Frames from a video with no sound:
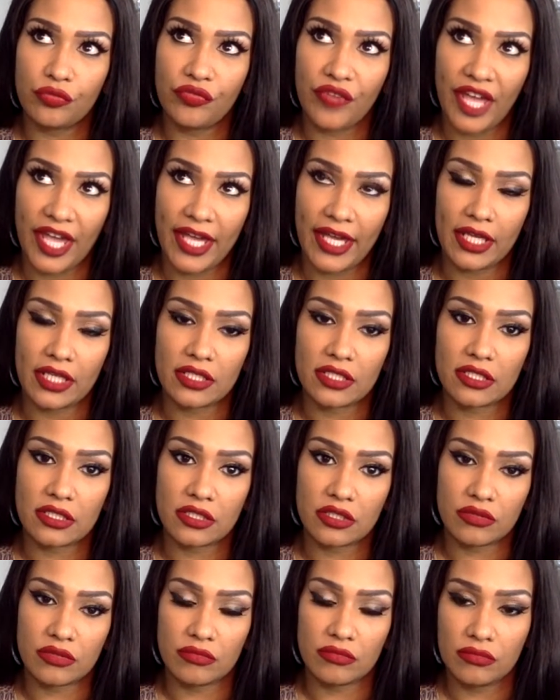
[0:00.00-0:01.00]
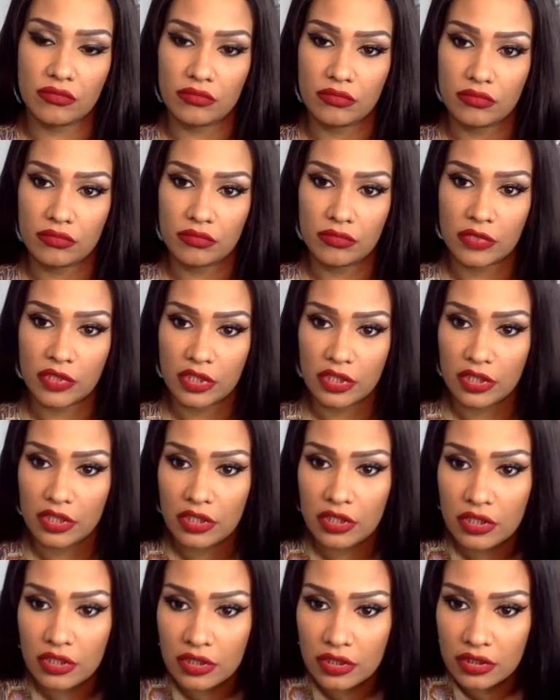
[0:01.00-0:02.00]
fast.
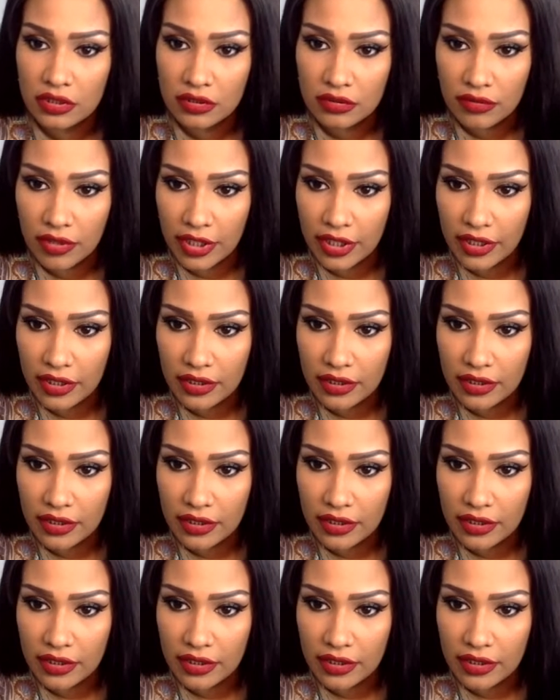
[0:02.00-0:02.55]
Right.